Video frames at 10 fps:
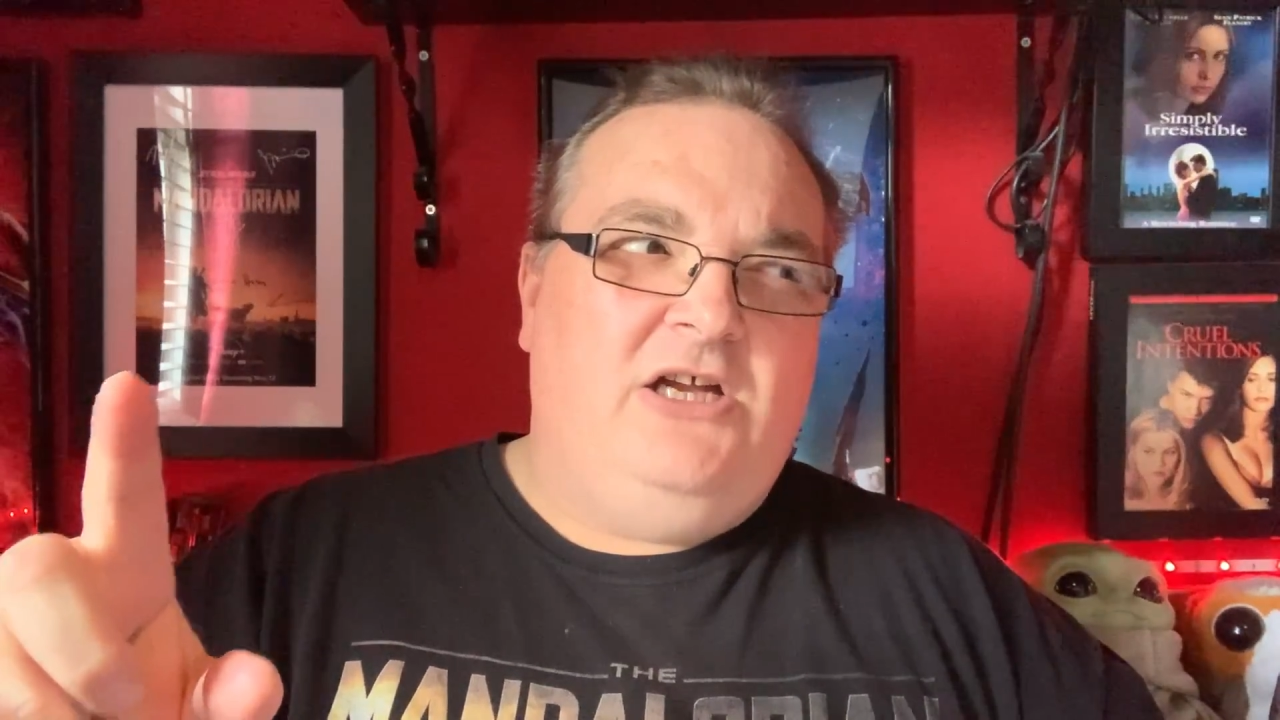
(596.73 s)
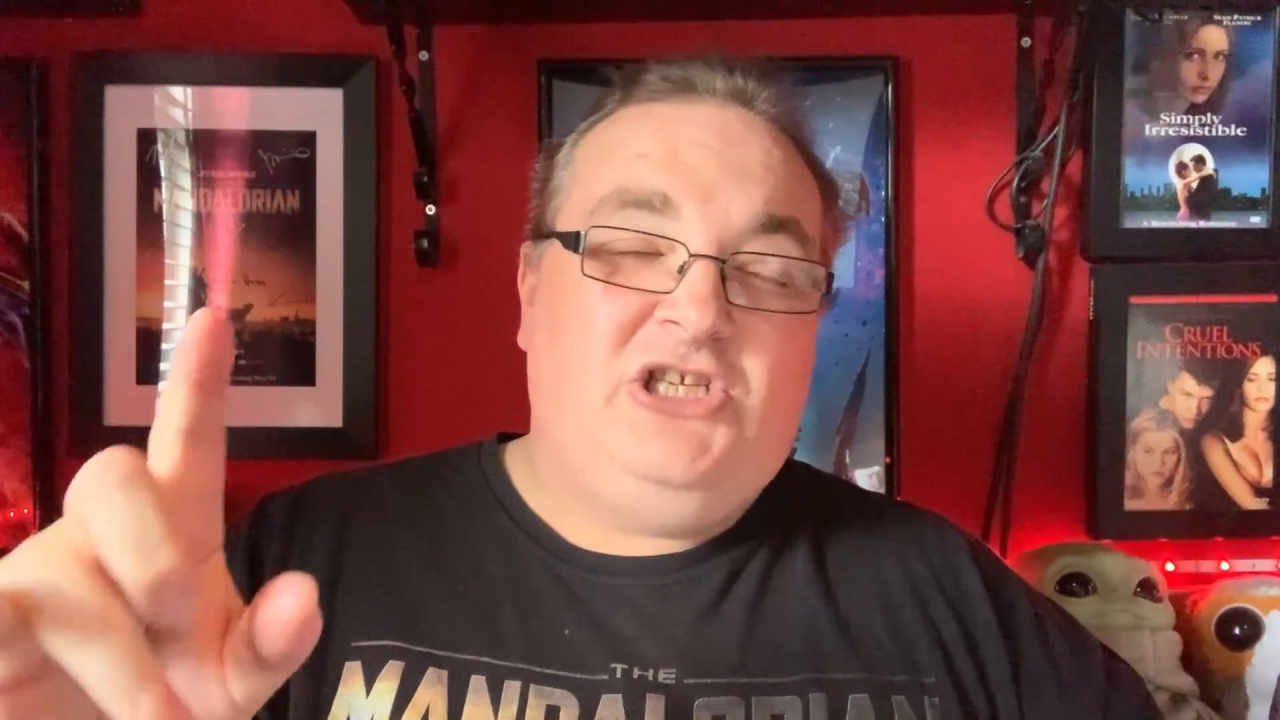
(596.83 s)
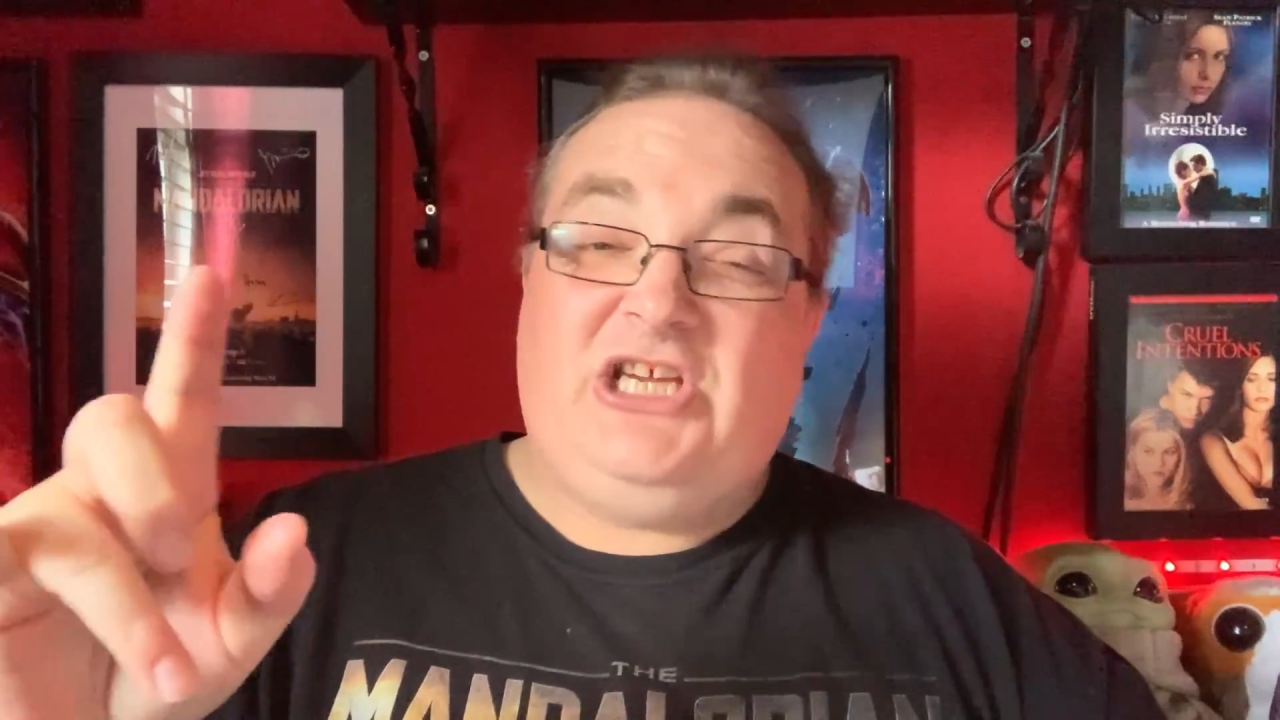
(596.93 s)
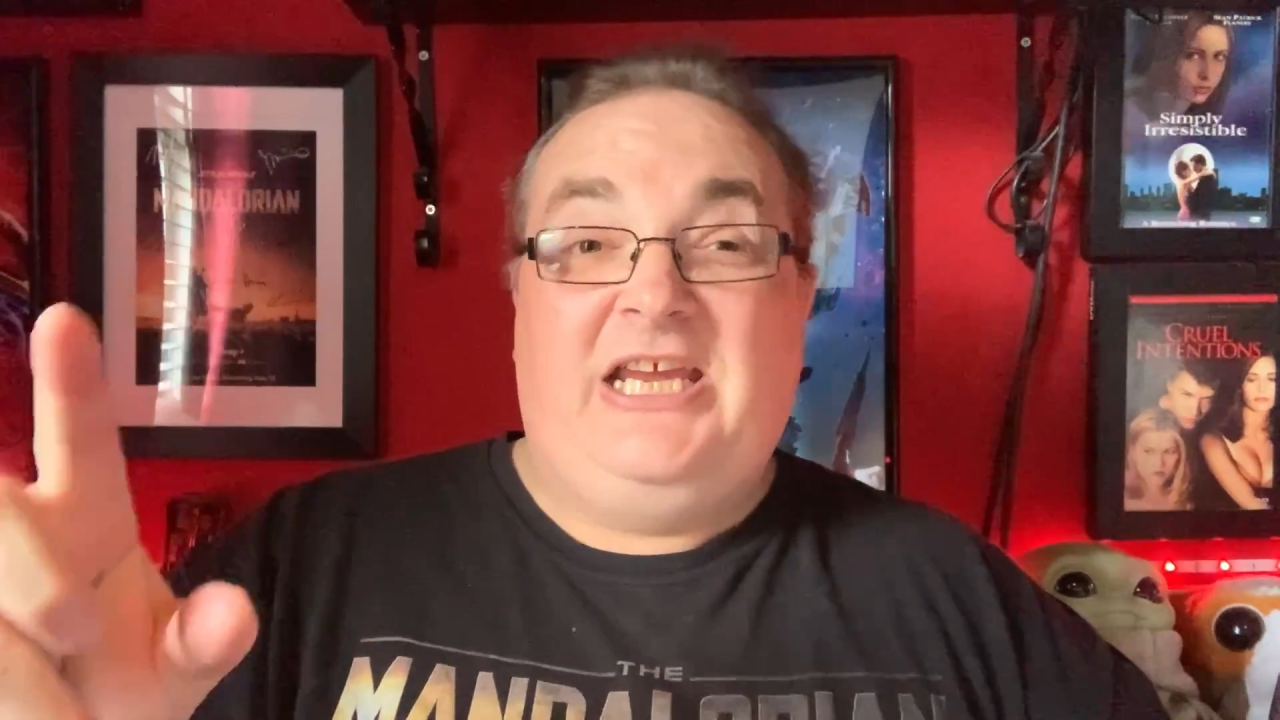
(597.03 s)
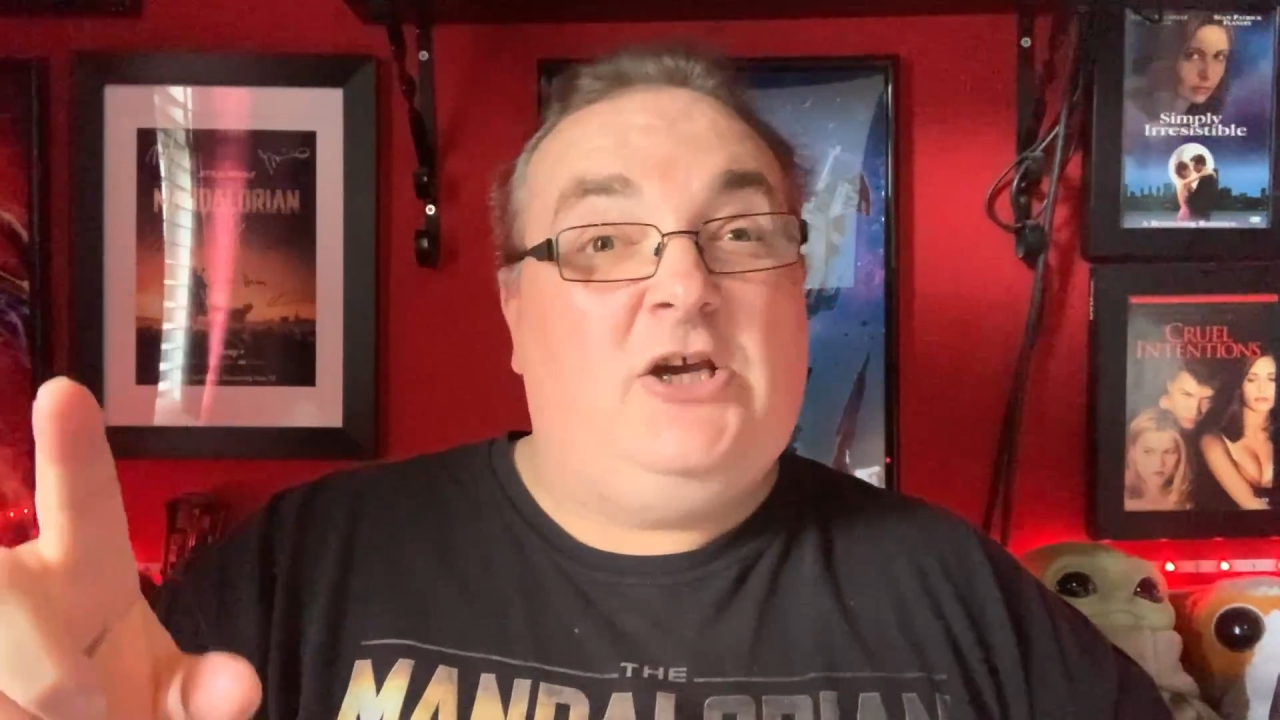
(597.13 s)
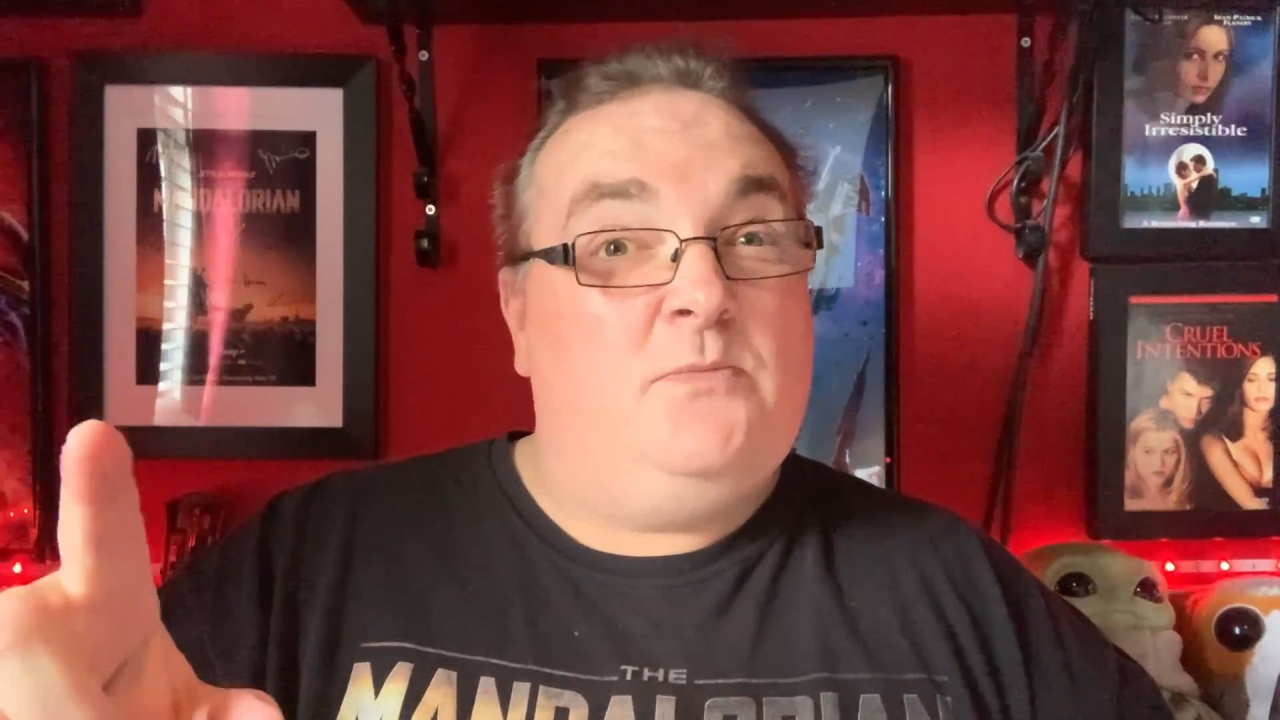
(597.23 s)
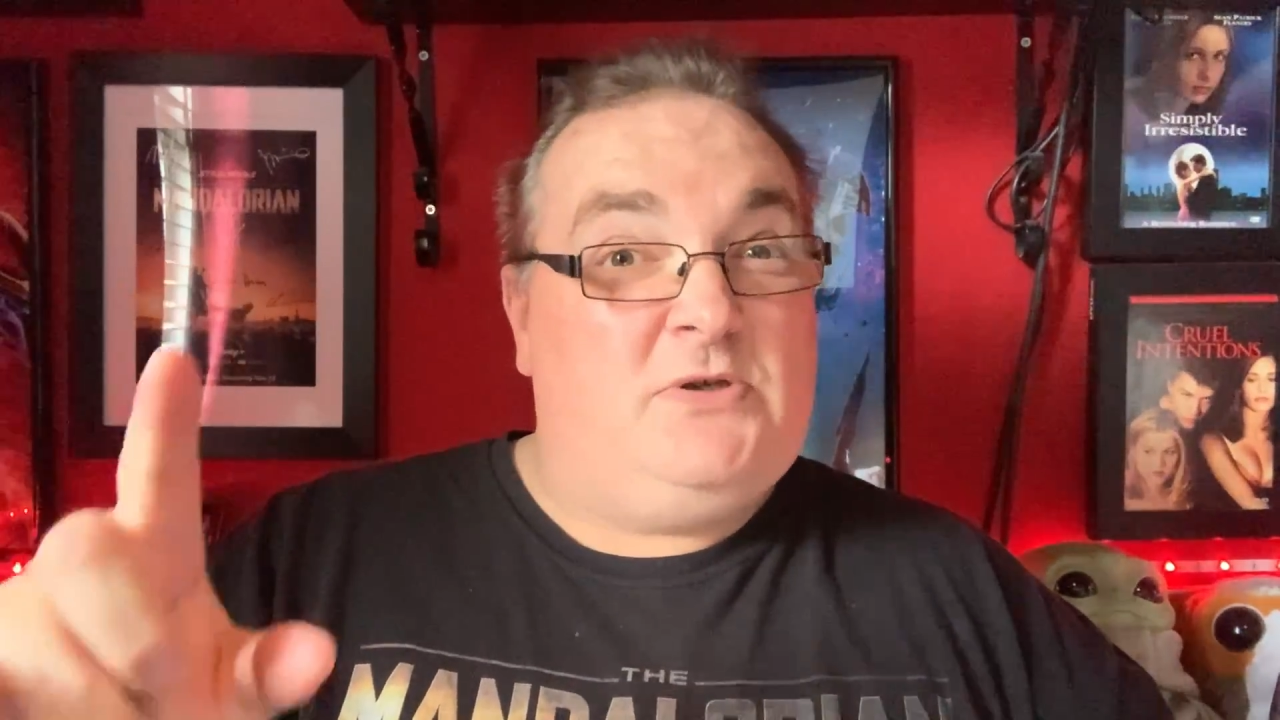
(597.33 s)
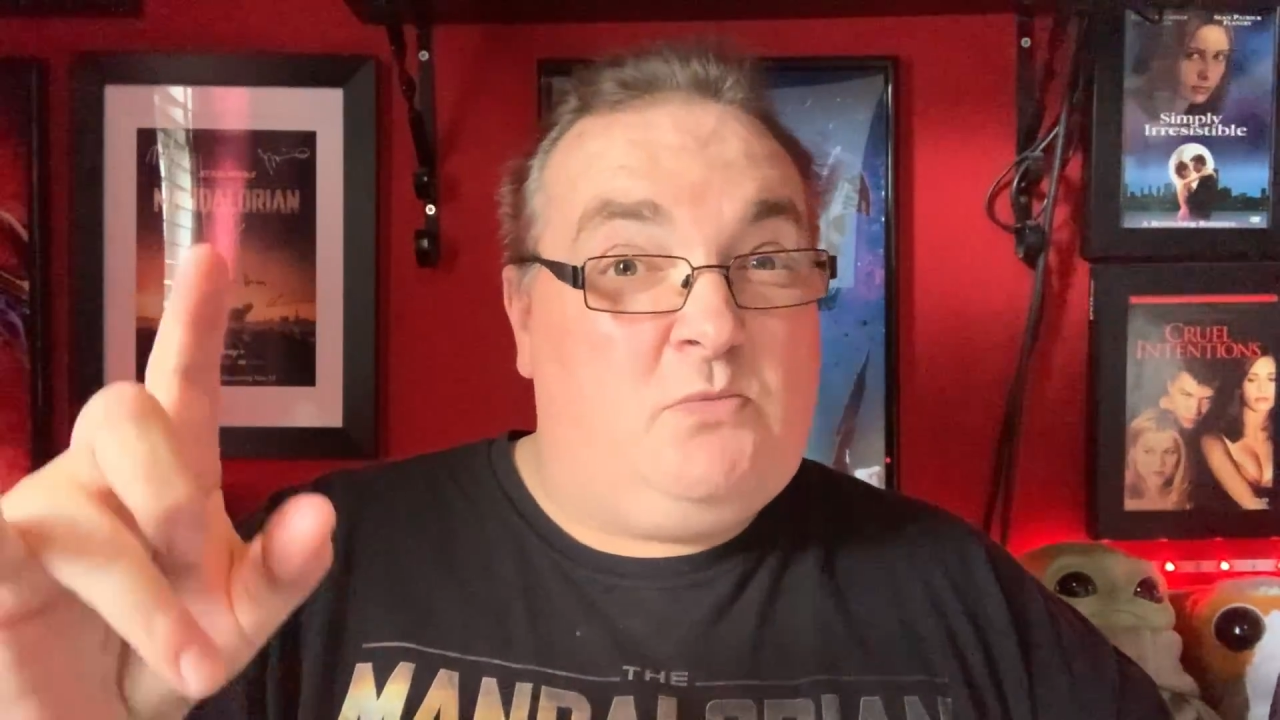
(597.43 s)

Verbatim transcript: Jacob was